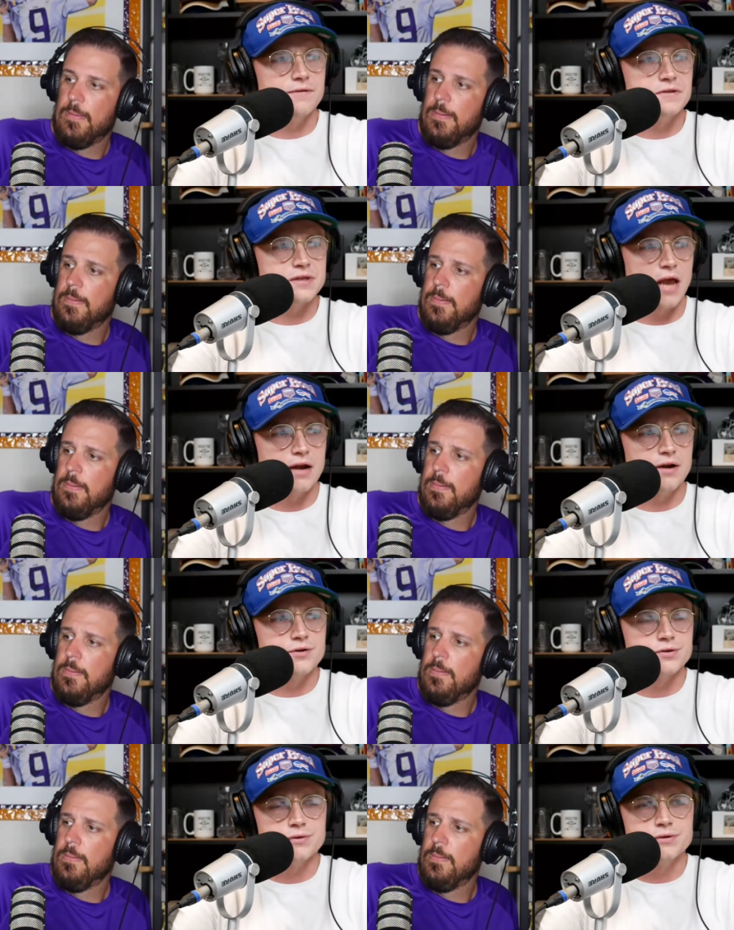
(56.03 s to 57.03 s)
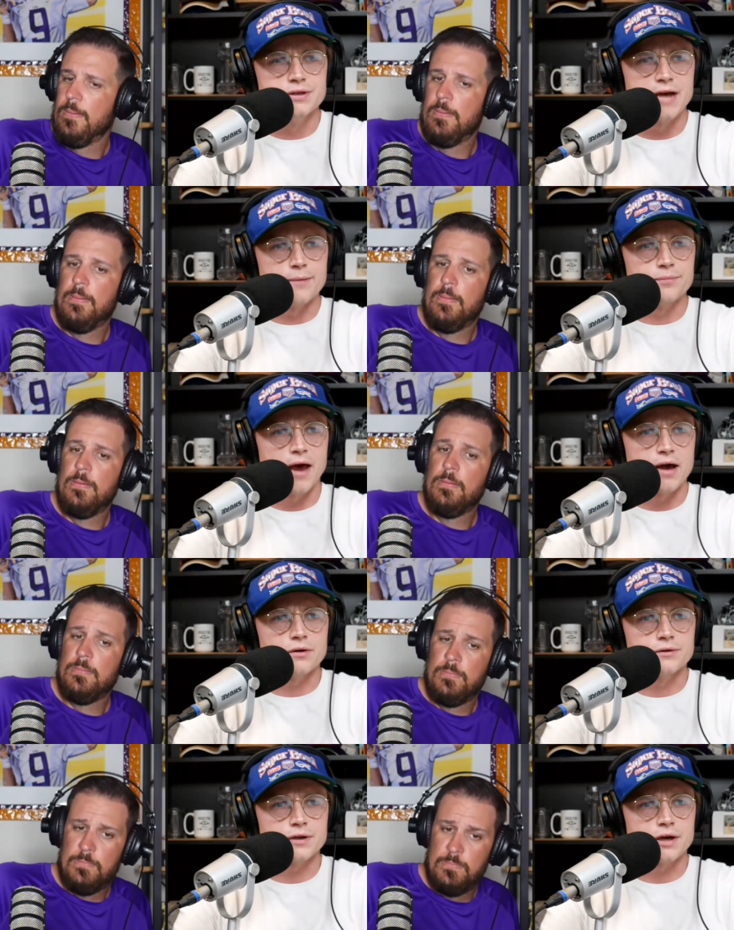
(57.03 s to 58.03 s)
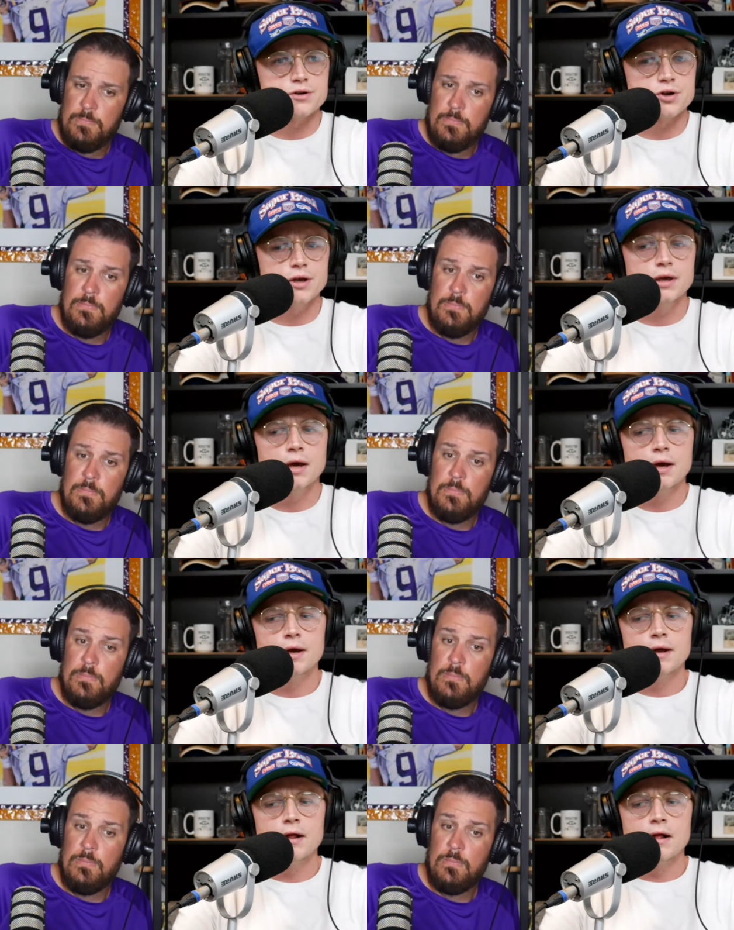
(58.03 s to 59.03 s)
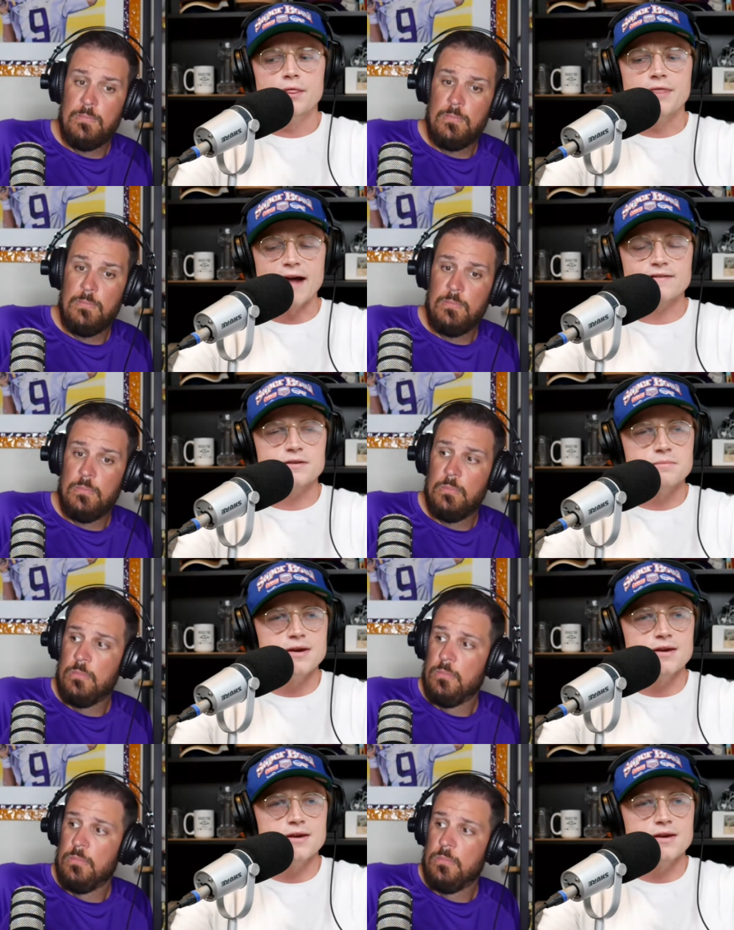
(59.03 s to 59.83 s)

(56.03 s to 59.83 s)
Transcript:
Speaker 1: Sanders, who's the top tackle in the country. That to me